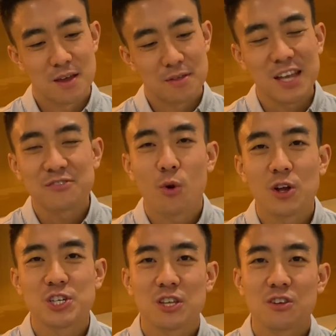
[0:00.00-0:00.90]
Thanks for
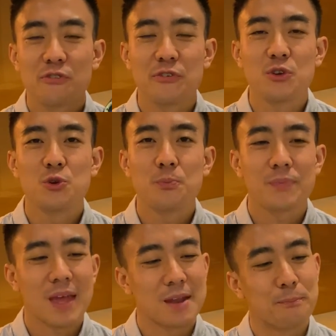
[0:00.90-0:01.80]
watching the review,
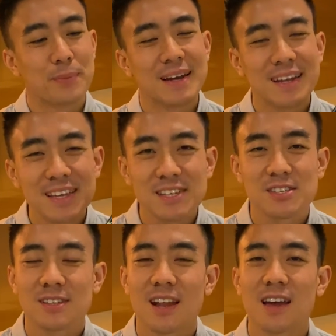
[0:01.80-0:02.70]
and
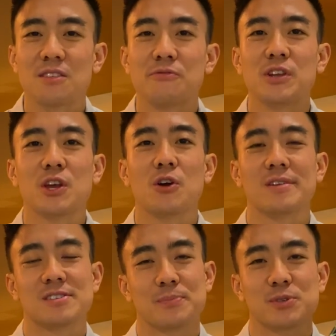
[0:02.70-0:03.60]
please like the video
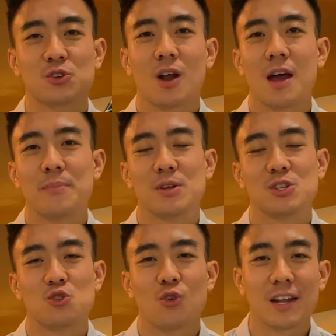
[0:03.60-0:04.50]
and subscribe
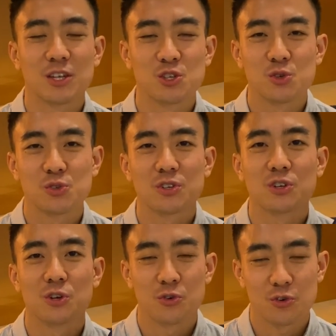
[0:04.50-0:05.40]
to Running Shoes
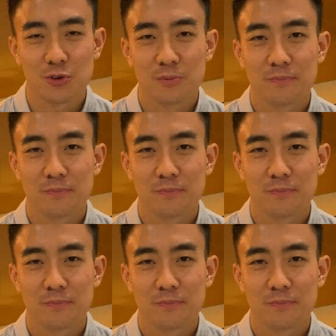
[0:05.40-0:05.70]
Guru.